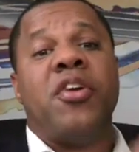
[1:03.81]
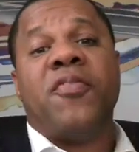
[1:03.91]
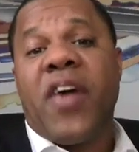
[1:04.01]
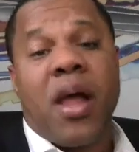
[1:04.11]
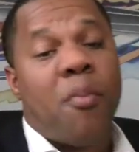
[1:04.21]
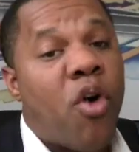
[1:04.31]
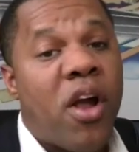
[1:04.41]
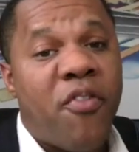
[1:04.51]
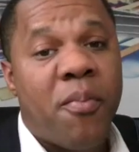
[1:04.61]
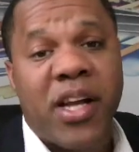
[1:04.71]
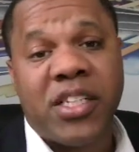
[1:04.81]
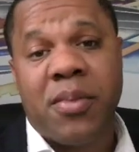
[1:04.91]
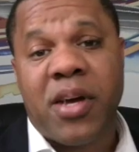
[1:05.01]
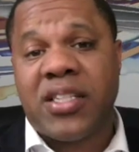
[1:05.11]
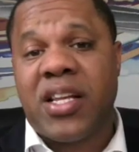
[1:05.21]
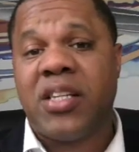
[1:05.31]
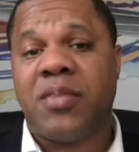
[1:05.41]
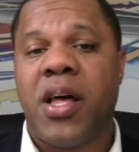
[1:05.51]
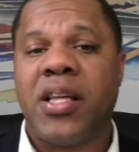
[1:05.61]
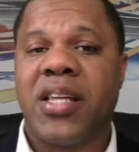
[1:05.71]
You can find out more information about the
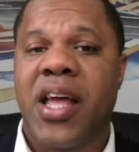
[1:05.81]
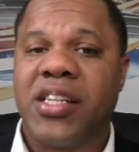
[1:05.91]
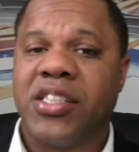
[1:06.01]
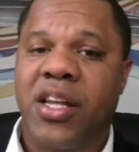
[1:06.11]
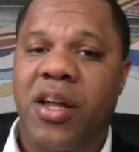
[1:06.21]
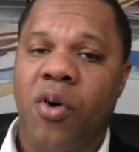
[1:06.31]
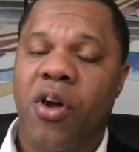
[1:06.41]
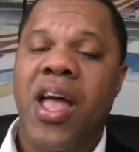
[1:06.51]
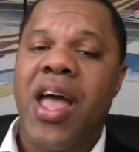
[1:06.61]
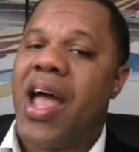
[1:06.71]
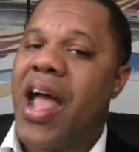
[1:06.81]
Science Policy Action Network